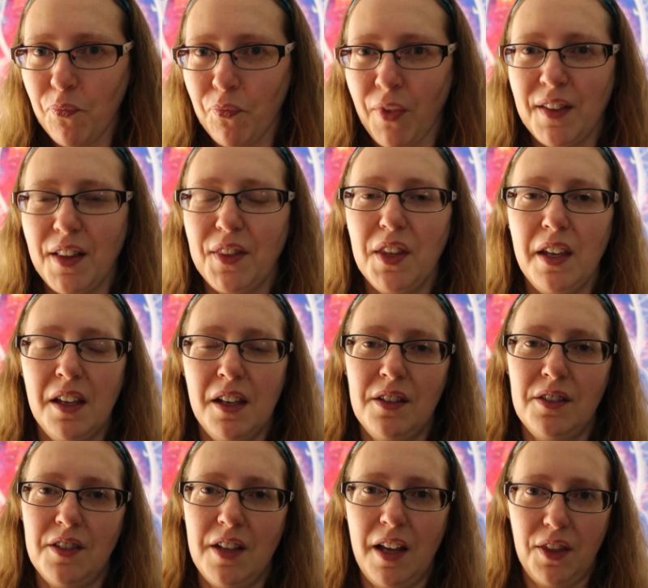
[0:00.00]
The thing
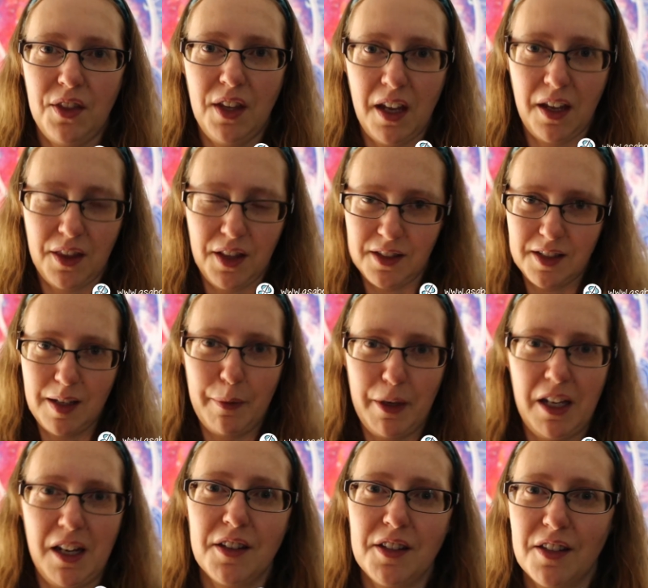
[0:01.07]
is, they think that
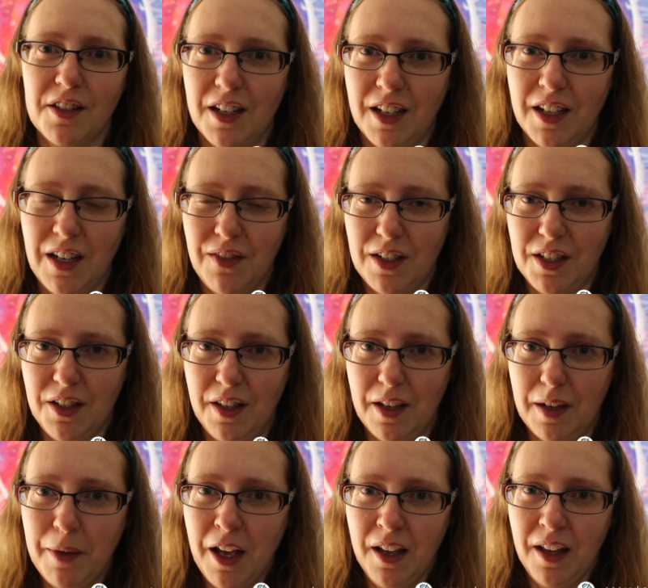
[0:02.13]
somebody else is going to give it to
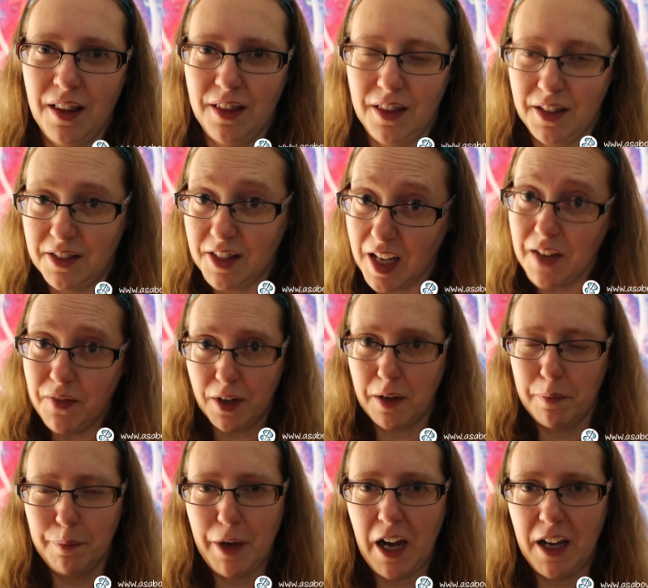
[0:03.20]
them, the
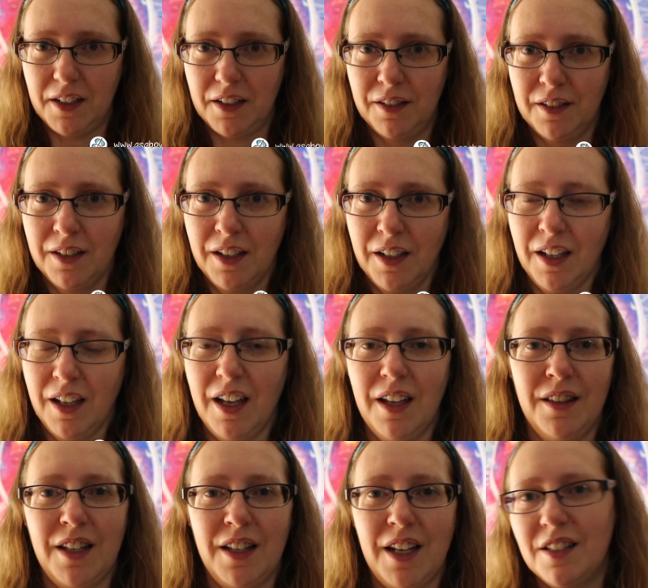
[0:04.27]
savior, Biden,
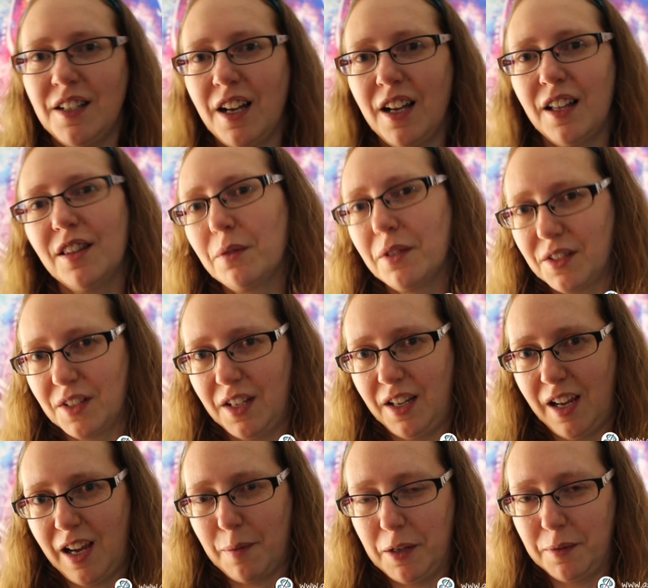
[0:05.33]
and that's not what's going to
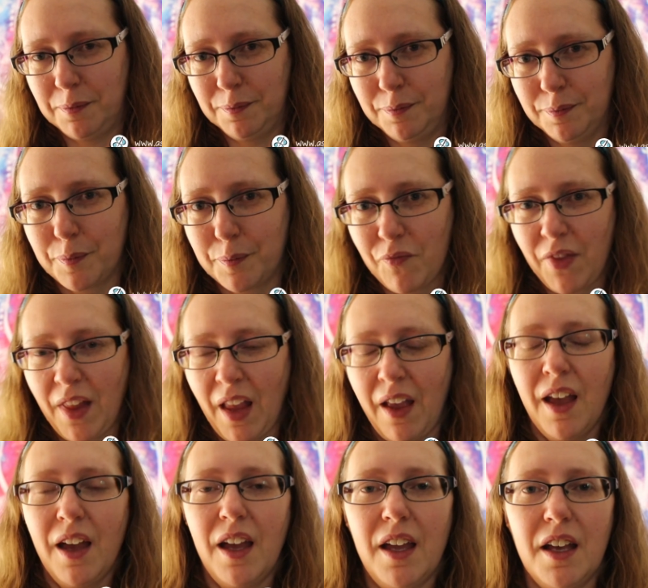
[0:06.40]
happen.
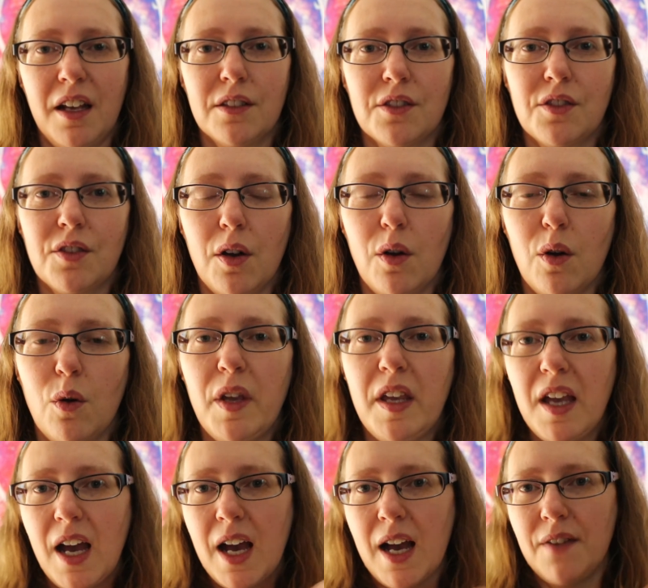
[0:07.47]
And so
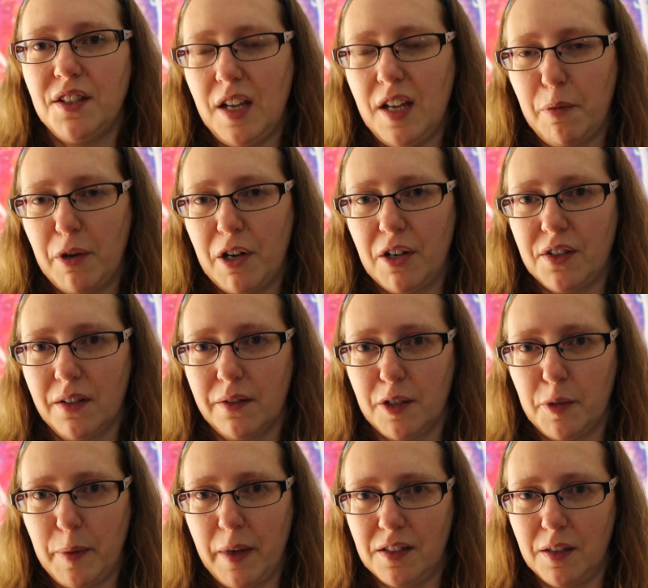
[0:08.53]
we have to take personal
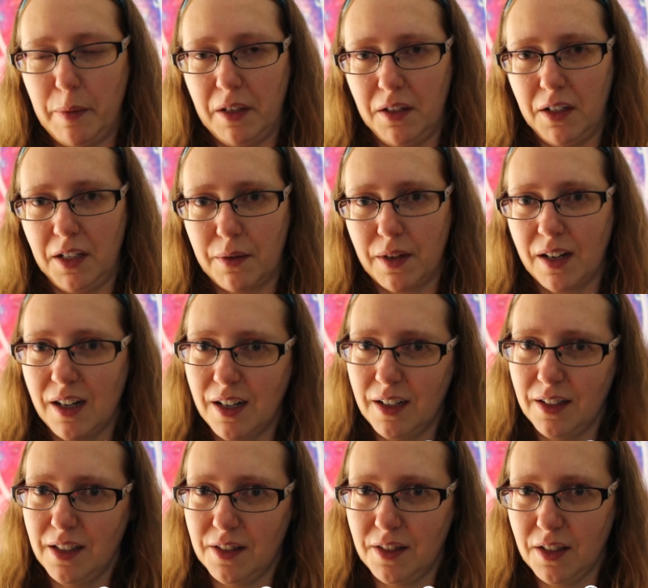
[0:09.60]
responsibility,
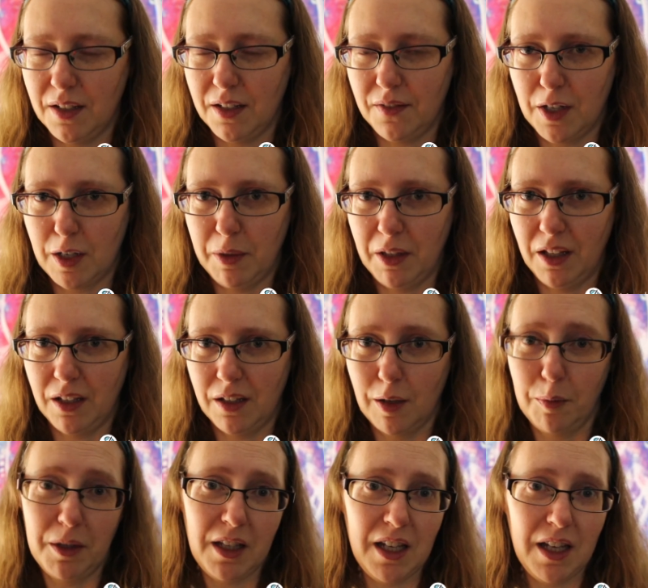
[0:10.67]
regardless of your
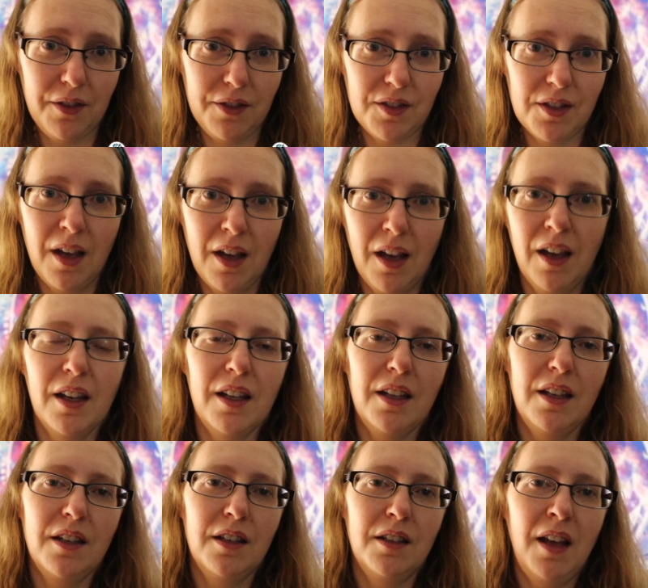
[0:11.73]
political beliefs,
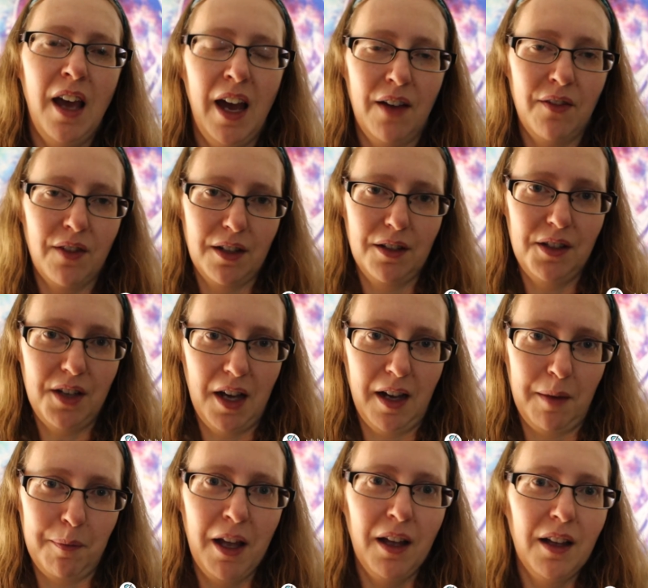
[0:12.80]
and have a good
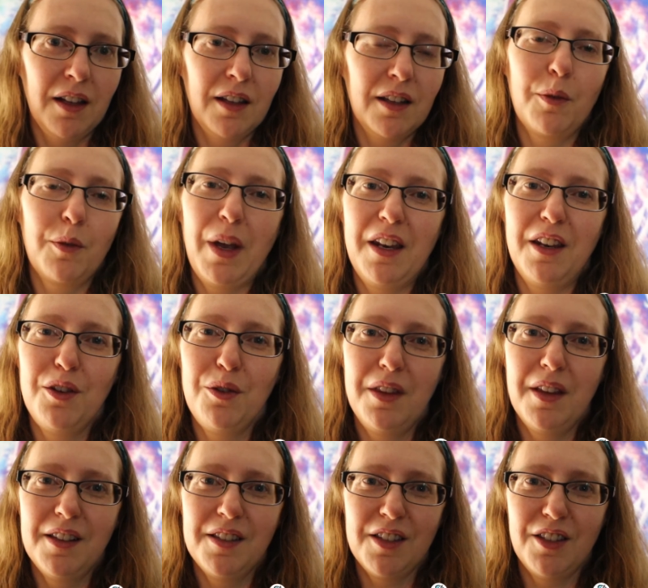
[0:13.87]
time. The way to do
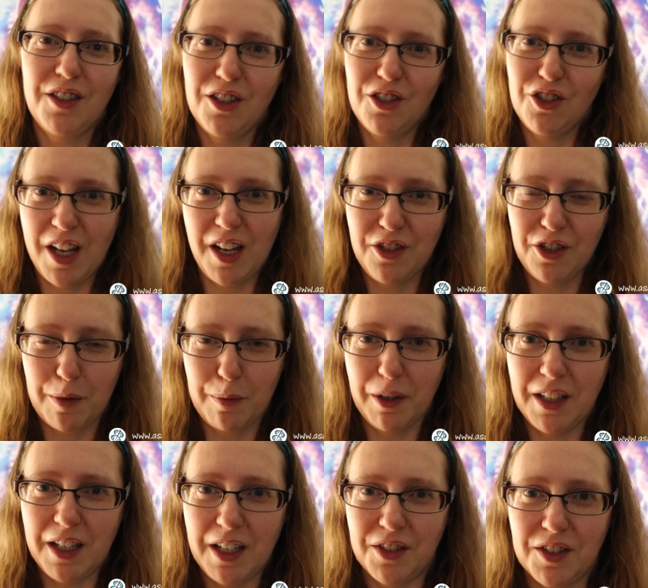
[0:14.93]
this is to change your
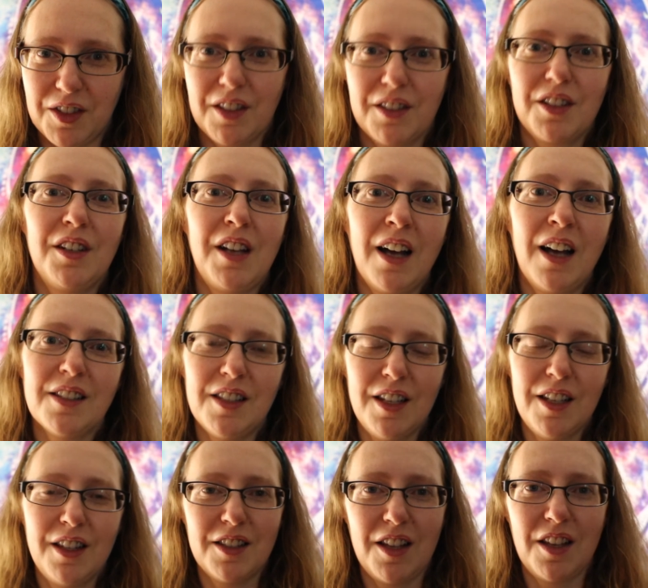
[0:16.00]
beliefs, to not see
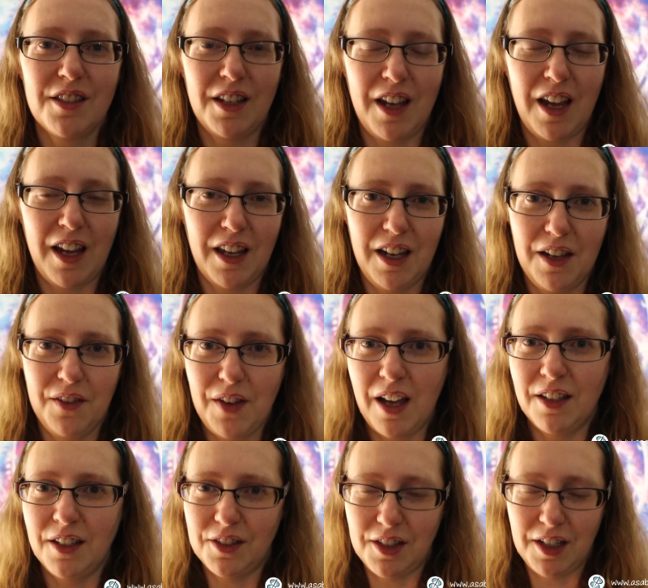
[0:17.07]
this as a negative
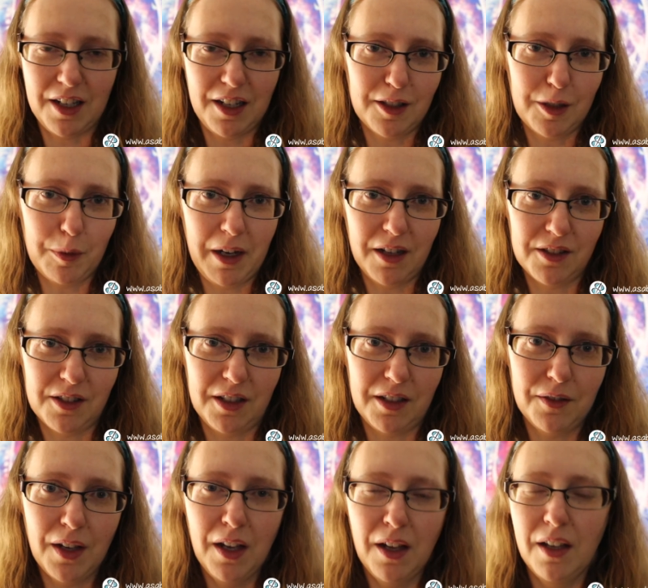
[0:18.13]
and to see it as a
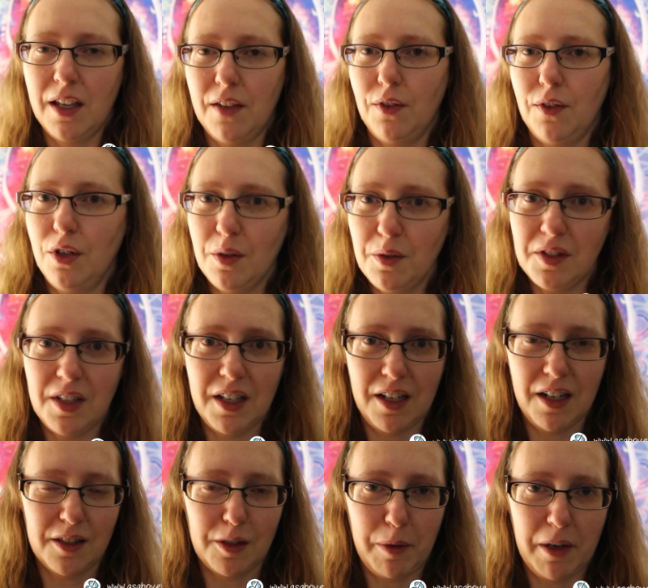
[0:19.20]
positive. If you do see it
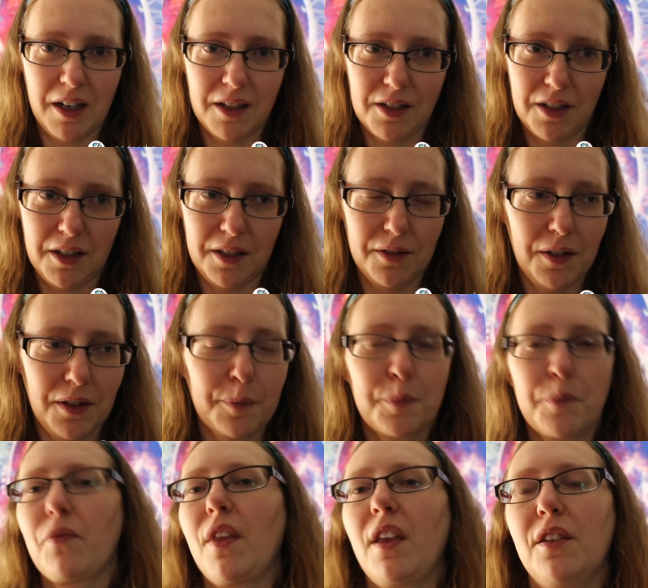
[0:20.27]
as a positive,
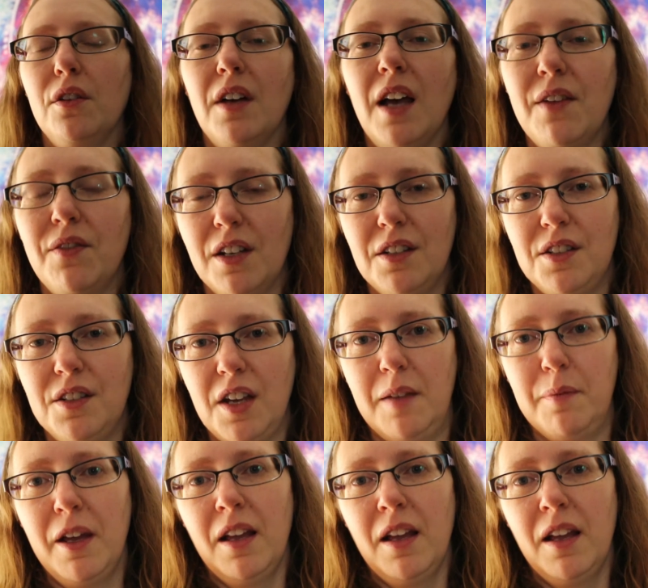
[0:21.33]
you'll have a good time.